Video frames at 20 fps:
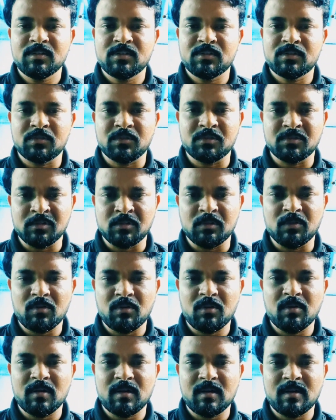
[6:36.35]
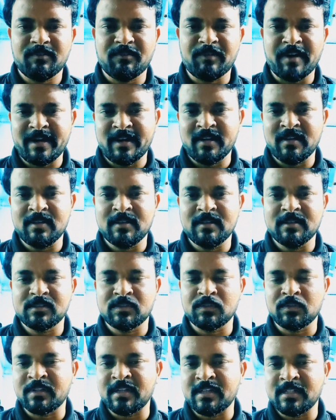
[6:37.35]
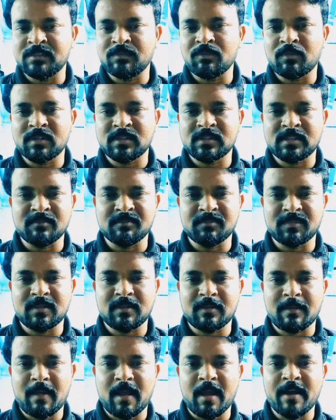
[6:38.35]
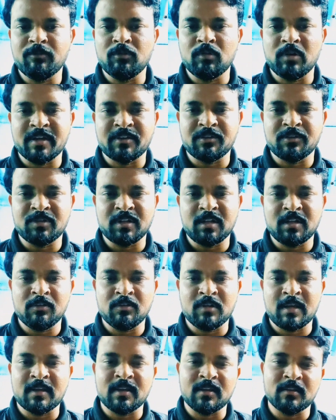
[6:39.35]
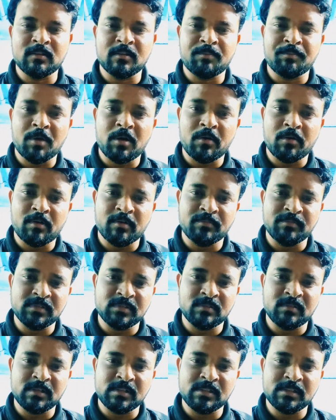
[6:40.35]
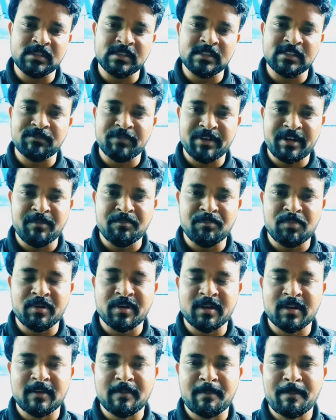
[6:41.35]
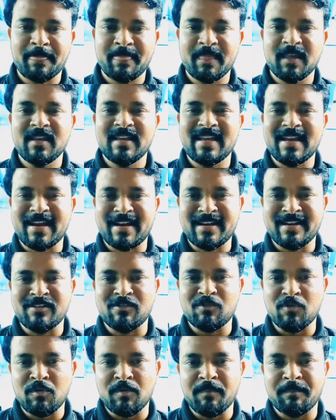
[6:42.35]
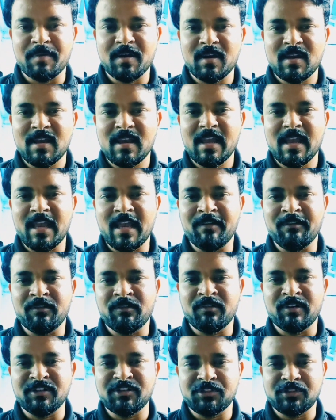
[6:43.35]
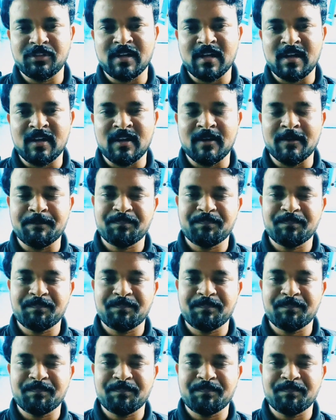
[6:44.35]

So finally, so that is what something I would like to tell you, like the power of visualization is very important, and I hope everyone should